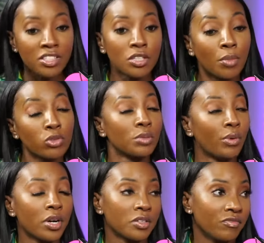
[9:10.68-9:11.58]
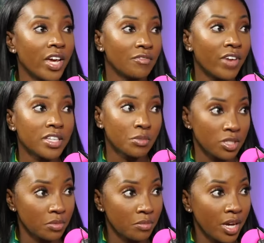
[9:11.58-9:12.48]
the most important investment
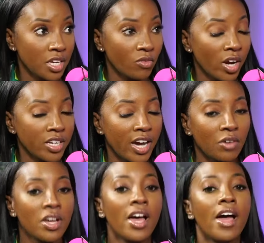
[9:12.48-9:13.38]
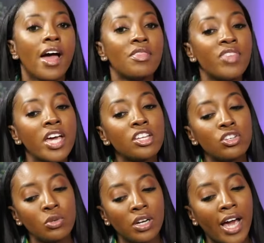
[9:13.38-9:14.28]
to be mm-hmm. making right now. Facts. And then
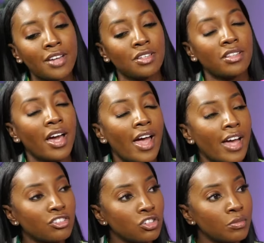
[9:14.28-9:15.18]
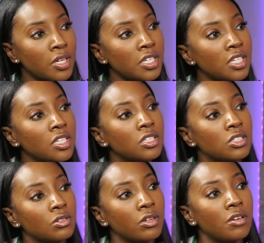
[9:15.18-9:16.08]
utilizing that extra money
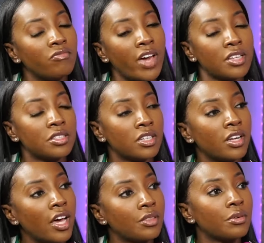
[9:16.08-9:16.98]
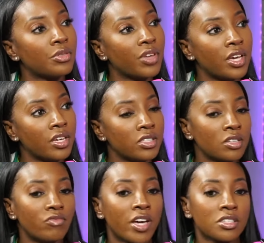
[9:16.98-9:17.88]
to invest in other things.
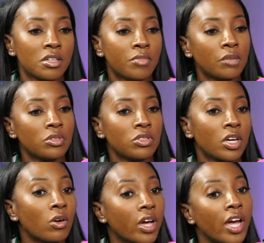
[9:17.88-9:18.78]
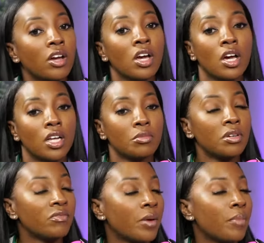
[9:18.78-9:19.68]
Invest in maybe you say, okay, let me
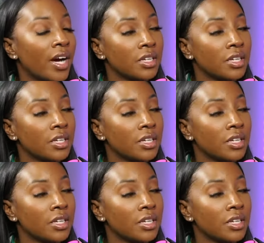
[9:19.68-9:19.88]
inv- buy